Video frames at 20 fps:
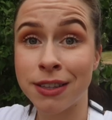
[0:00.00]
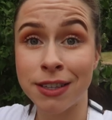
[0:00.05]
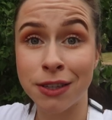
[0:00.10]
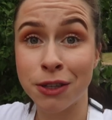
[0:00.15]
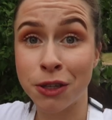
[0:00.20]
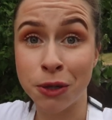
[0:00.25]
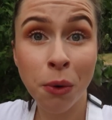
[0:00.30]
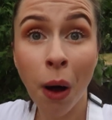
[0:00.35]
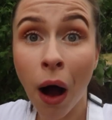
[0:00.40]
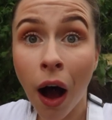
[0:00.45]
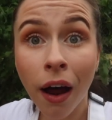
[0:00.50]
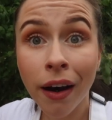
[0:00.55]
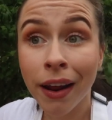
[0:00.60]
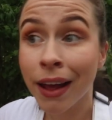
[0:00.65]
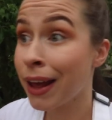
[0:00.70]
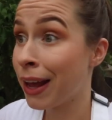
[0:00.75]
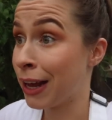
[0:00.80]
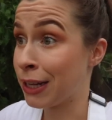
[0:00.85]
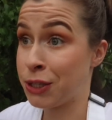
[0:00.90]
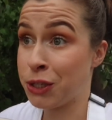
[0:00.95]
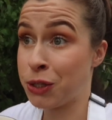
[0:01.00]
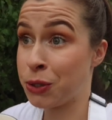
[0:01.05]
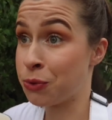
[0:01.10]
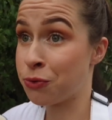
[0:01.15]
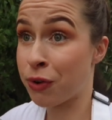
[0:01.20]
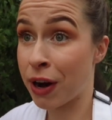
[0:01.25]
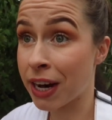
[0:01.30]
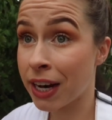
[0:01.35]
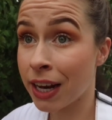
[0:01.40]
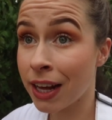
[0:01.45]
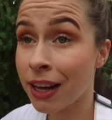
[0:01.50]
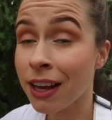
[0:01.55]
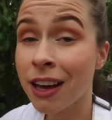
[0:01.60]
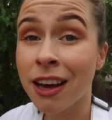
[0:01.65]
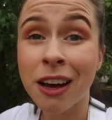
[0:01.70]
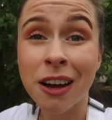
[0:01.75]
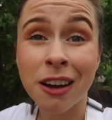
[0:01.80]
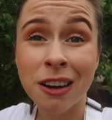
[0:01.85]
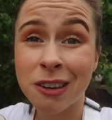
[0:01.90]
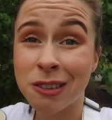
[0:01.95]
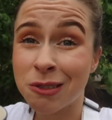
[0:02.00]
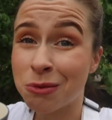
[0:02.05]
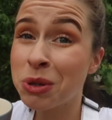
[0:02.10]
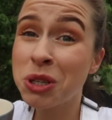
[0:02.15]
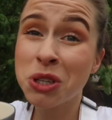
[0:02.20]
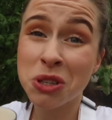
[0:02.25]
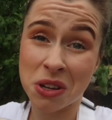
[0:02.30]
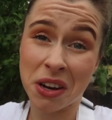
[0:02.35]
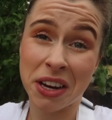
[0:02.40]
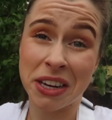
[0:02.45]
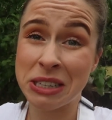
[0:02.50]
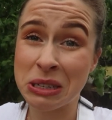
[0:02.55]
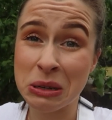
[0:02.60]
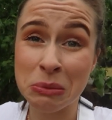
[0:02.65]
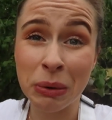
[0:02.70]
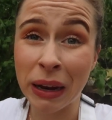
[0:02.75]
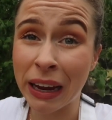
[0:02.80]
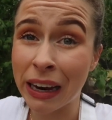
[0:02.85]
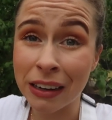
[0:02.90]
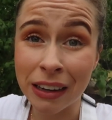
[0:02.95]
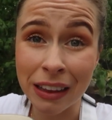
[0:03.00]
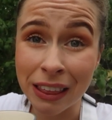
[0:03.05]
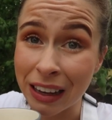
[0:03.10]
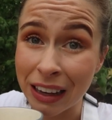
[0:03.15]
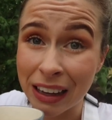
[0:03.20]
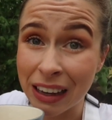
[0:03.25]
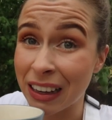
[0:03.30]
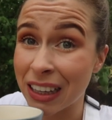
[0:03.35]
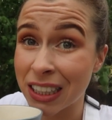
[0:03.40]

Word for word: It's too hot, it's too rainy. We just like to complain, I think.